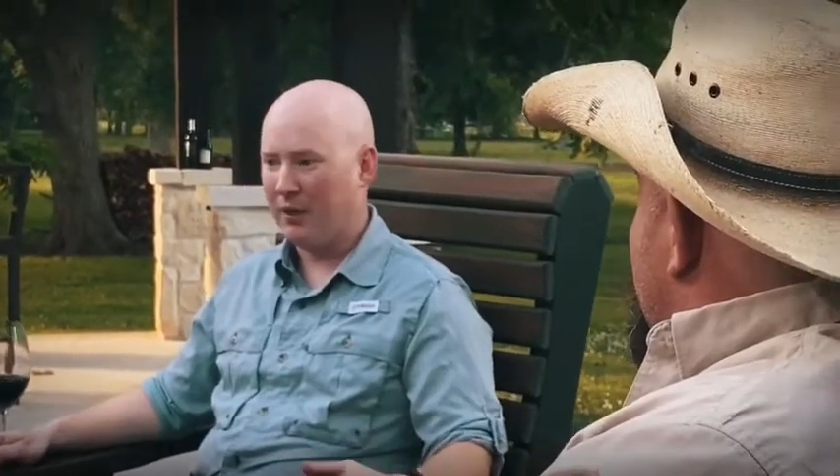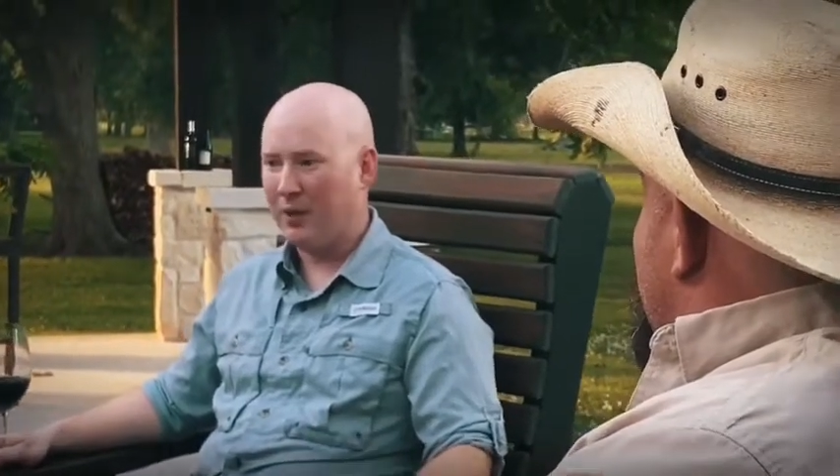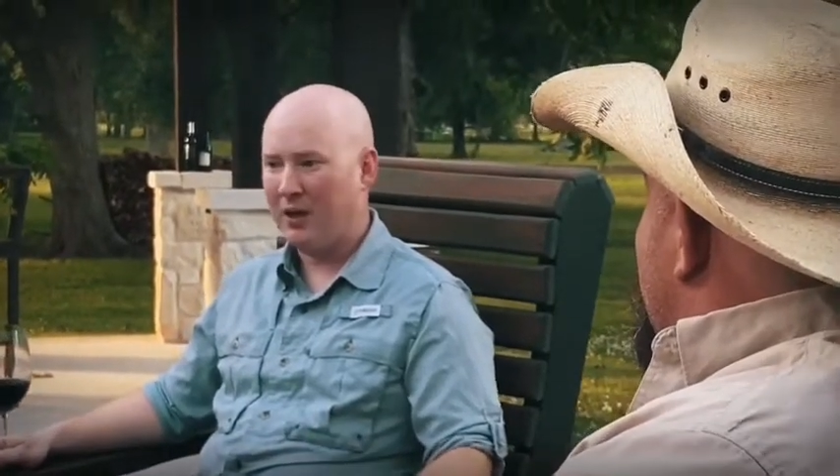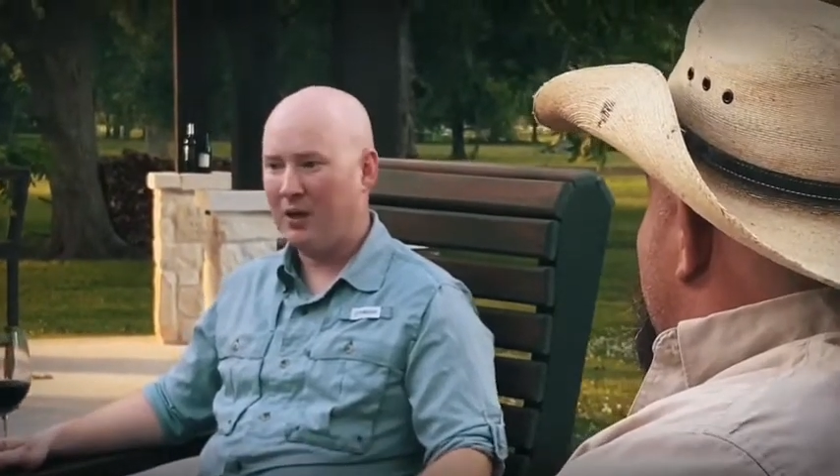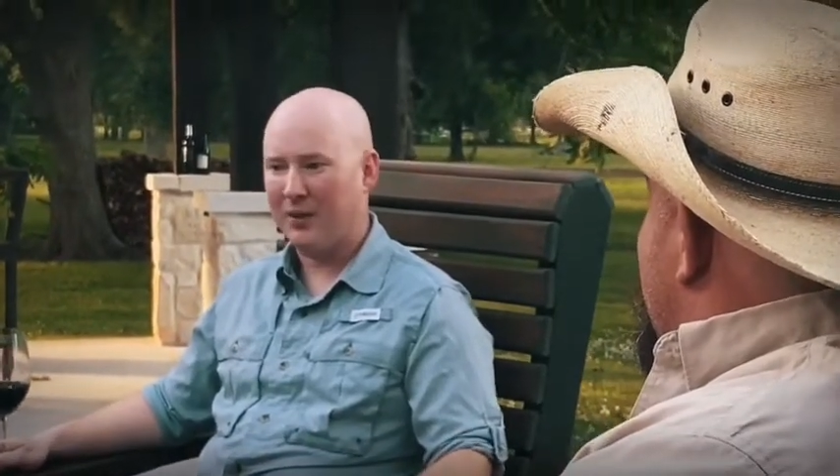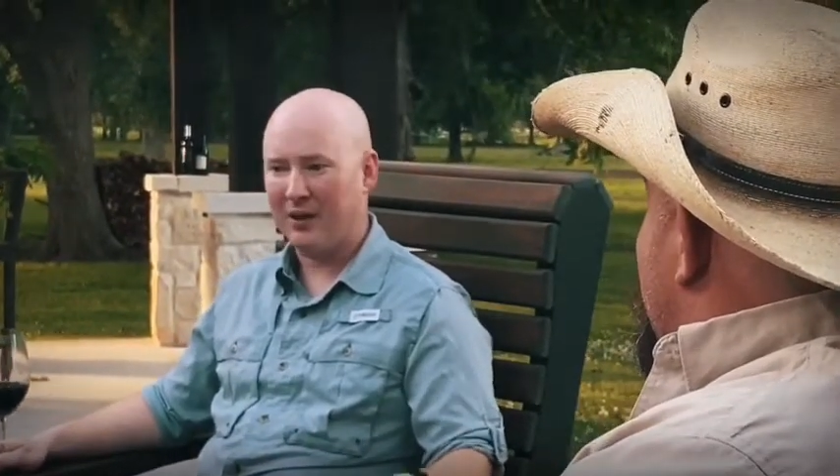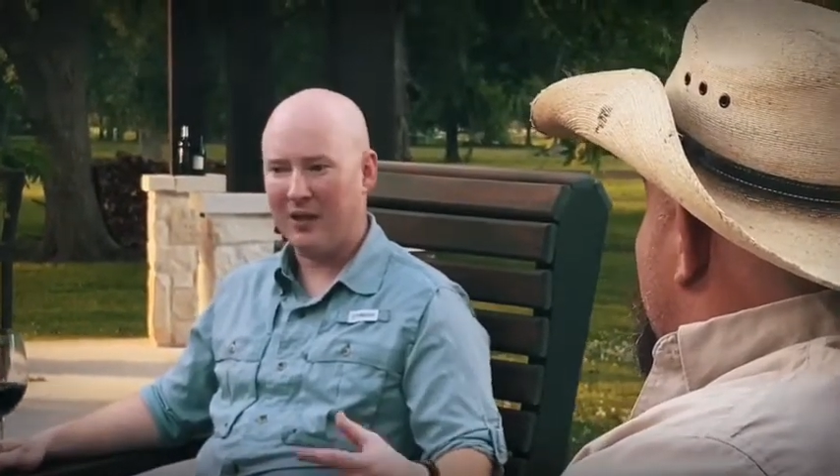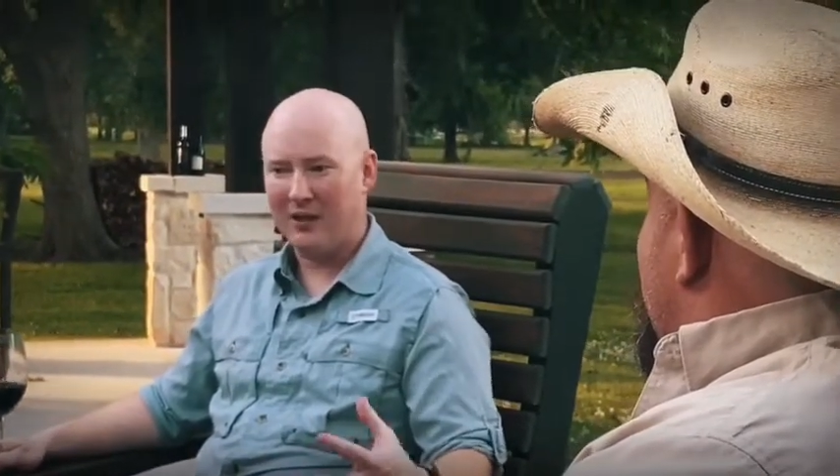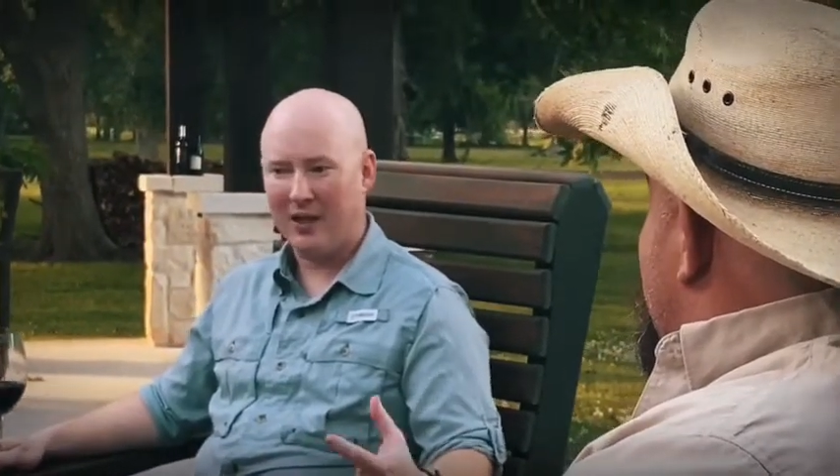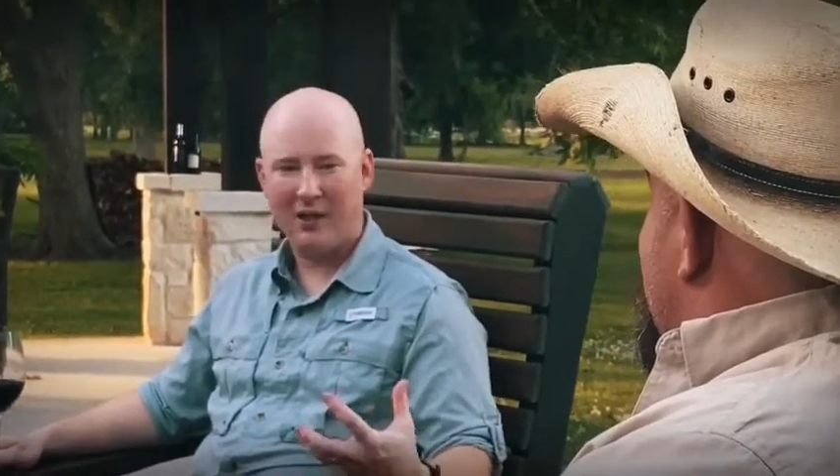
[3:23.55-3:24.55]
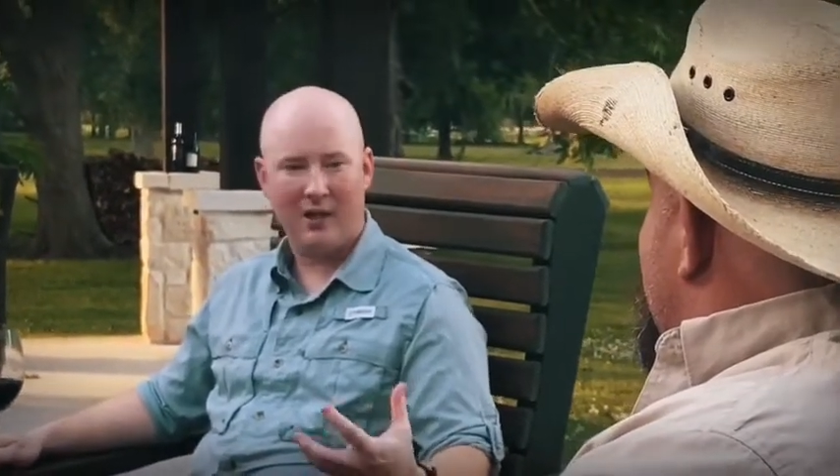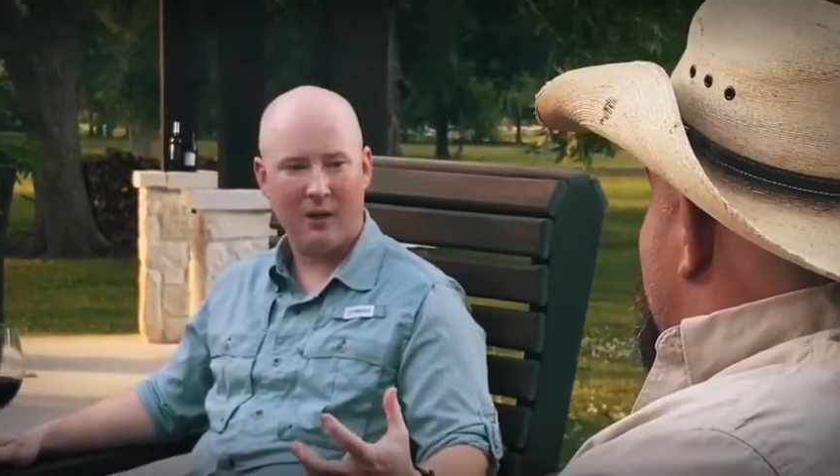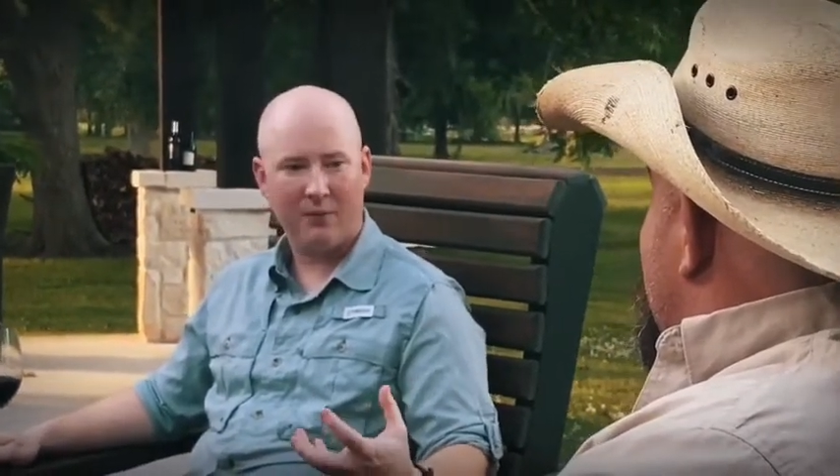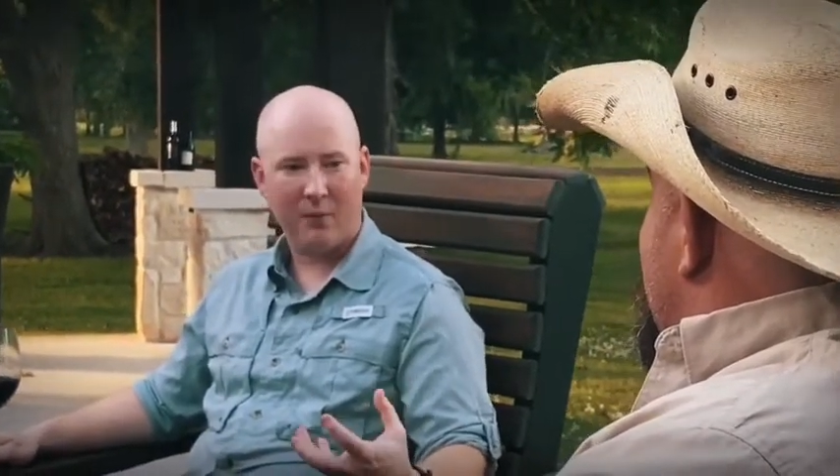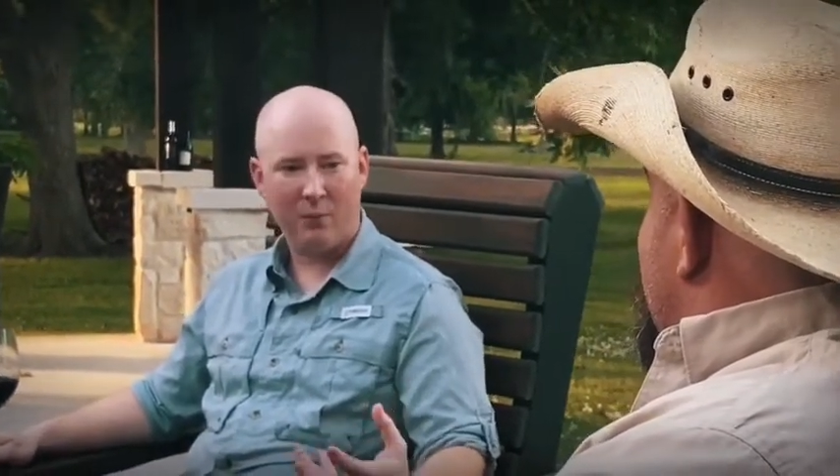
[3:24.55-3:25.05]
really well, but they
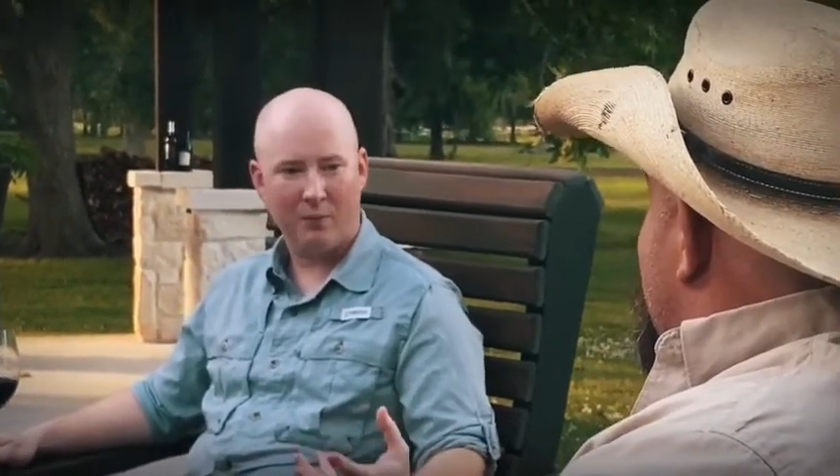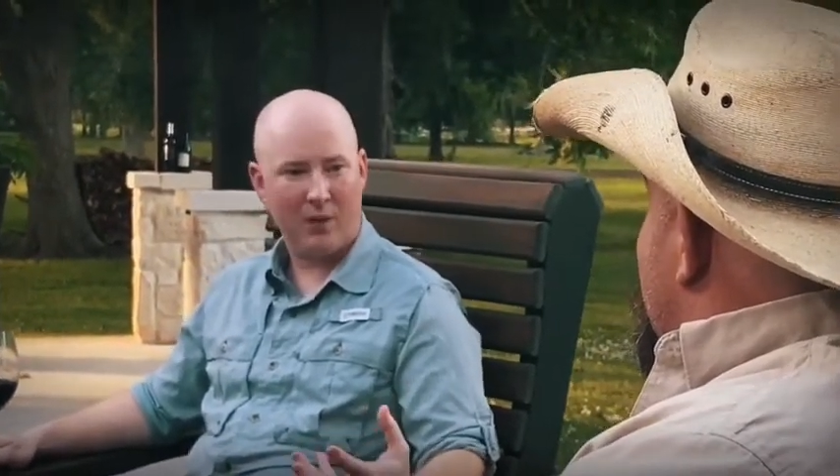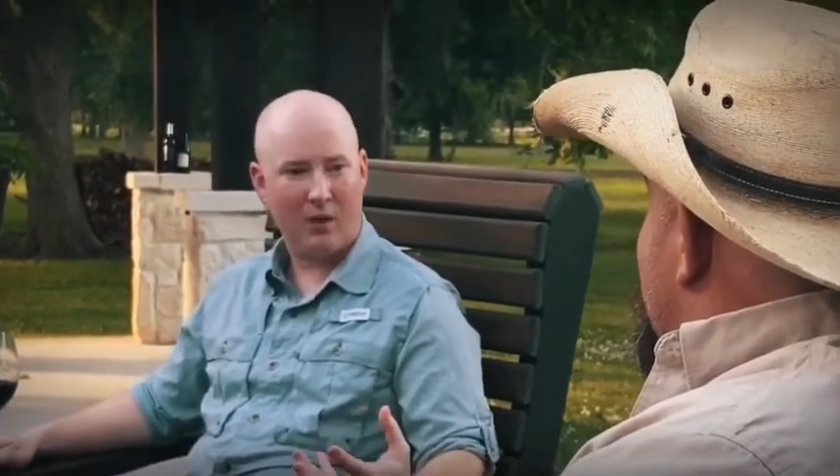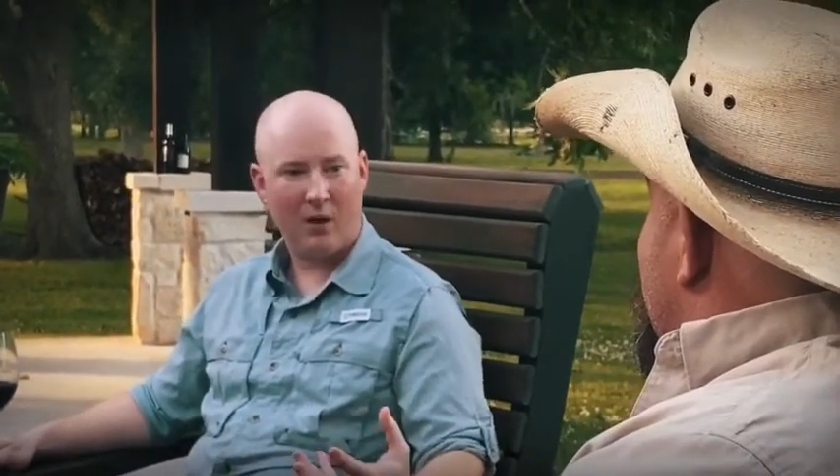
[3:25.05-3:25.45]
tend to come from